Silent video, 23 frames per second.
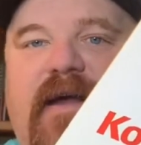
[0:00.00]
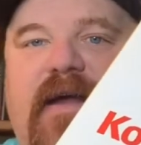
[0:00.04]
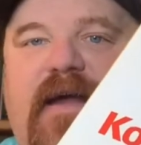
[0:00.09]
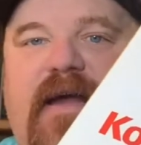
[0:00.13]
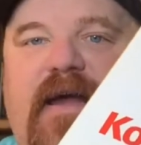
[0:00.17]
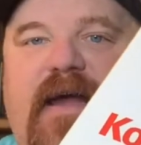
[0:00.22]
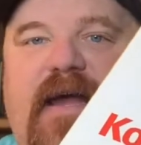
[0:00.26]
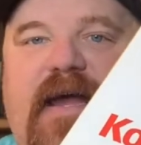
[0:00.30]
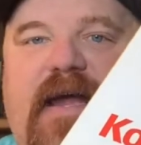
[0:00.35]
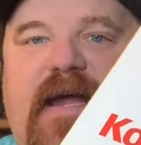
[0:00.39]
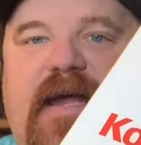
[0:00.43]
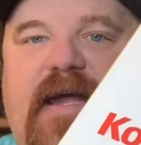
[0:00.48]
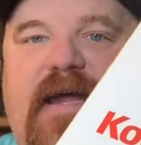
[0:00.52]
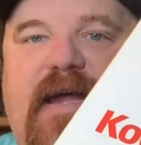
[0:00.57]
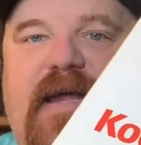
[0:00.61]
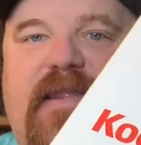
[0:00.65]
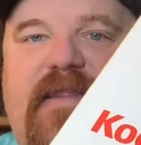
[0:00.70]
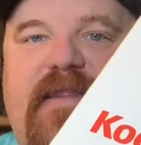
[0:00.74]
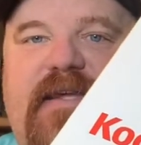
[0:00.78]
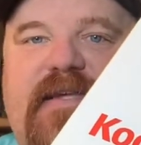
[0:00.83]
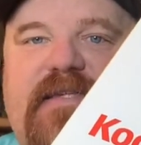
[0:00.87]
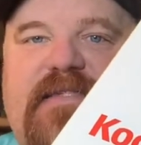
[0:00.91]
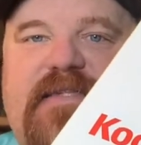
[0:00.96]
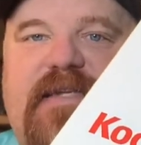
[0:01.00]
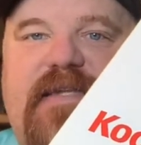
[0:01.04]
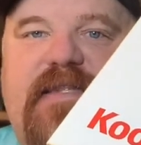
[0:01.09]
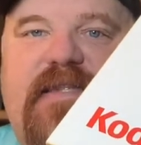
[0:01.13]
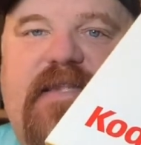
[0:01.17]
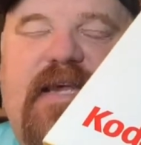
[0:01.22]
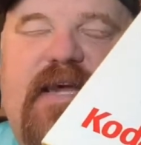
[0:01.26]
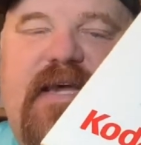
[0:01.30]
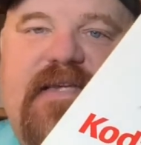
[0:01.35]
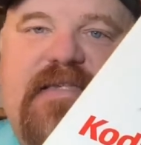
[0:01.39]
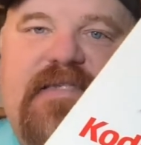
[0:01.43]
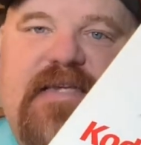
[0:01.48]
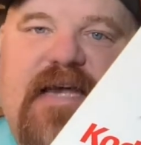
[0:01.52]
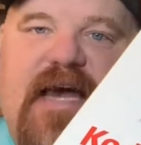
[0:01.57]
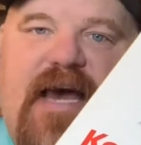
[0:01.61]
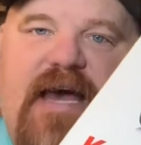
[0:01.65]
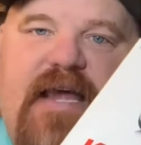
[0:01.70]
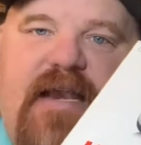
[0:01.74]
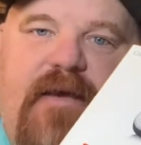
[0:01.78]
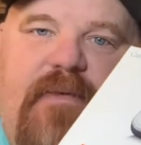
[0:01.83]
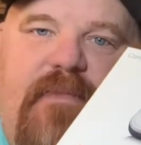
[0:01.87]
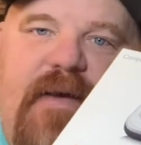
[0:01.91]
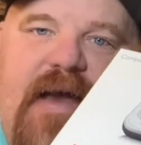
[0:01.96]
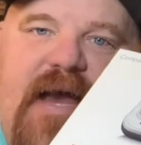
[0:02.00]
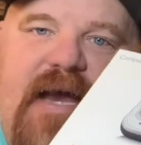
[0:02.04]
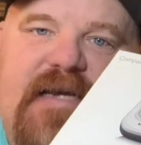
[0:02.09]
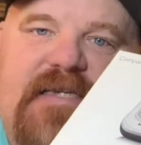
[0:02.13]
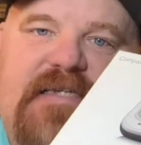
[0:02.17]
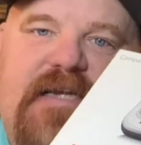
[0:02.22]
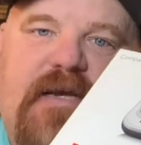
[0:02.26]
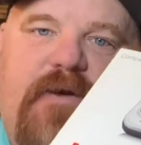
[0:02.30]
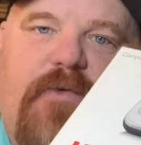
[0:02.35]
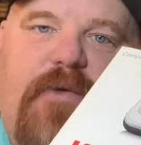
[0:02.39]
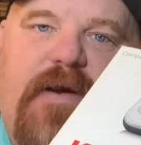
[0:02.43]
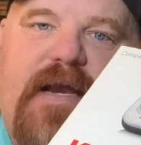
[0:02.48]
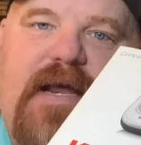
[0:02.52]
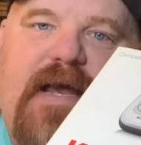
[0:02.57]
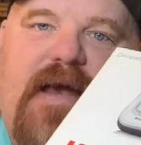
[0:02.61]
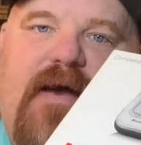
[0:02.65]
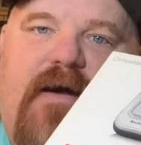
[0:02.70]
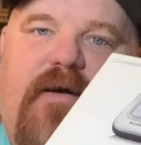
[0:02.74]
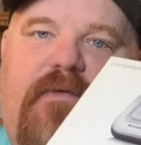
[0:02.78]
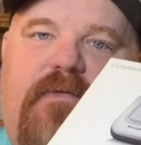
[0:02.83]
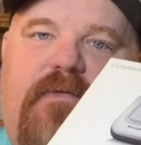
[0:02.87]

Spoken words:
and this item actually went out